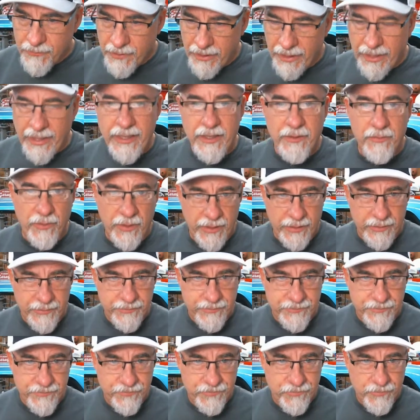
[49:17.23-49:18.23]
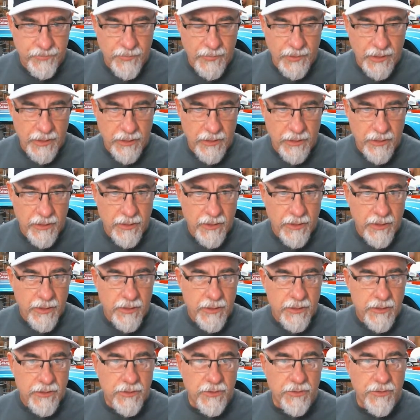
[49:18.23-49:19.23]
Anyway.
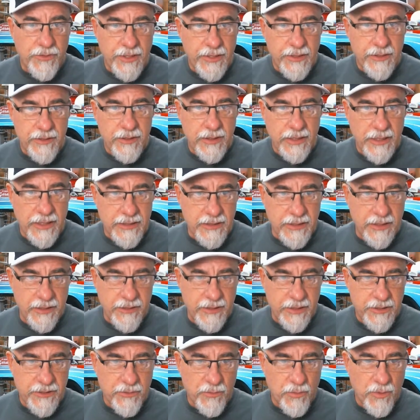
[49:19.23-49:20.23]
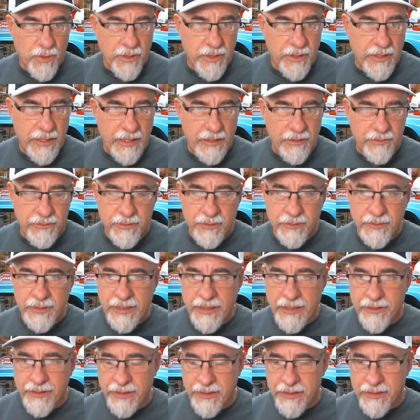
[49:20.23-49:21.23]
So like I said, things are working out. I'm
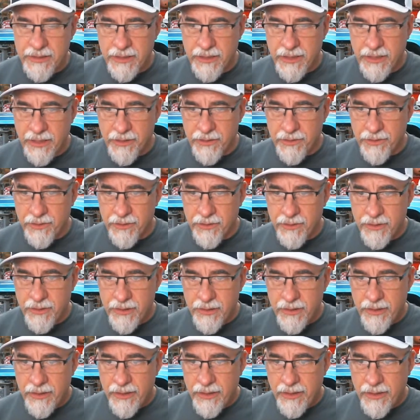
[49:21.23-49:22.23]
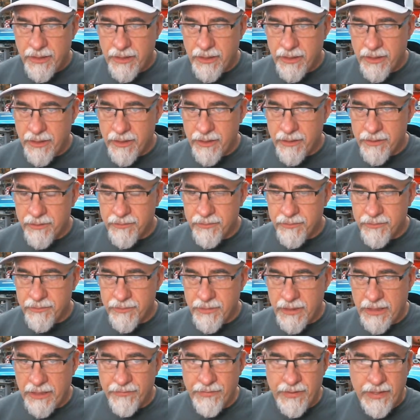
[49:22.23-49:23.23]
getting things together.
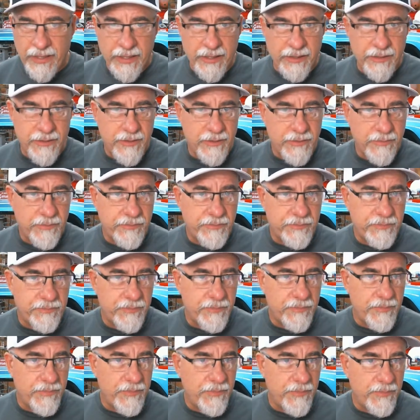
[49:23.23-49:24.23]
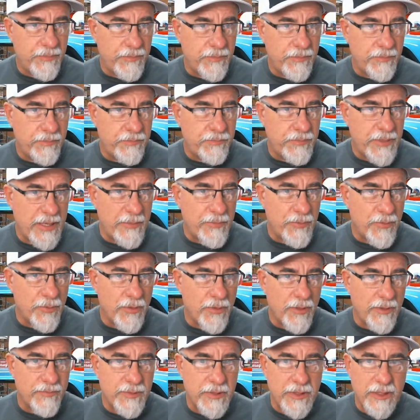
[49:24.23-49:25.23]
I've had
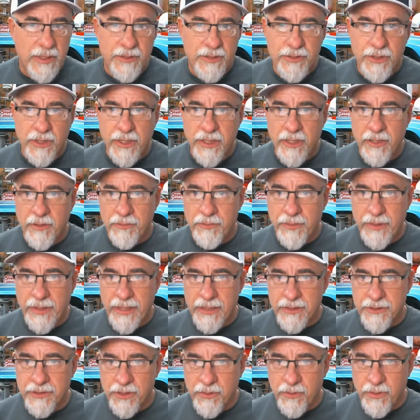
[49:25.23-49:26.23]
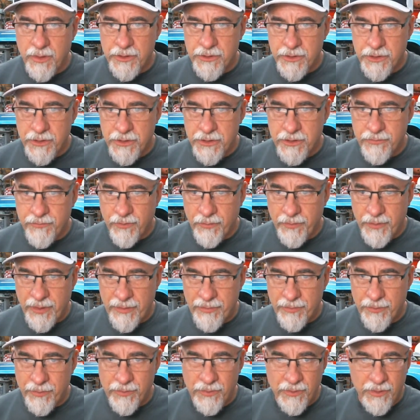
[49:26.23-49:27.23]
people, I've been trying to help answer questions for
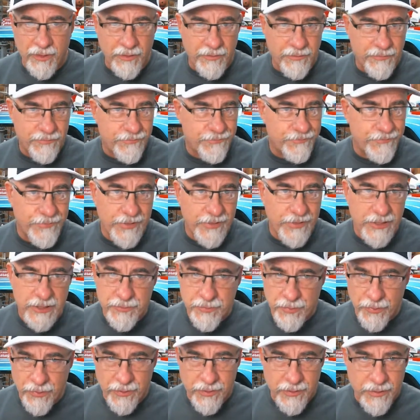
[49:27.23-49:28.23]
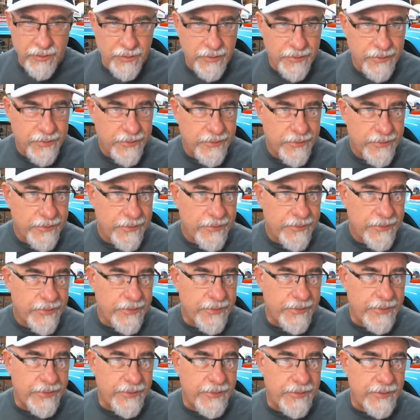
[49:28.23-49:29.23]
people on Facebook.
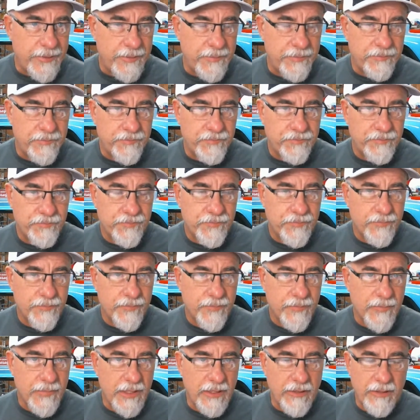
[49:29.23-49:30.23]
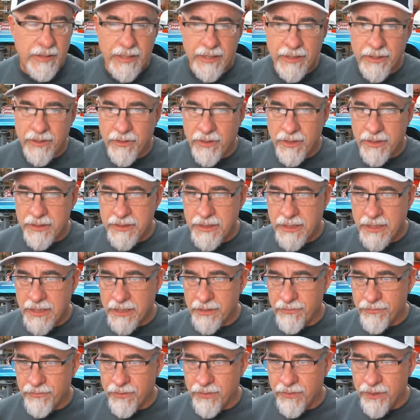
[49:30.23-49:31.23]
I had a
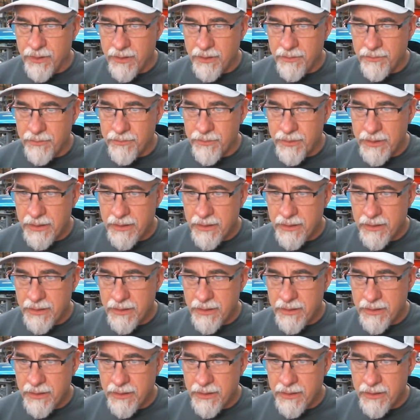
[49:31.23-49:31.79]
contact from,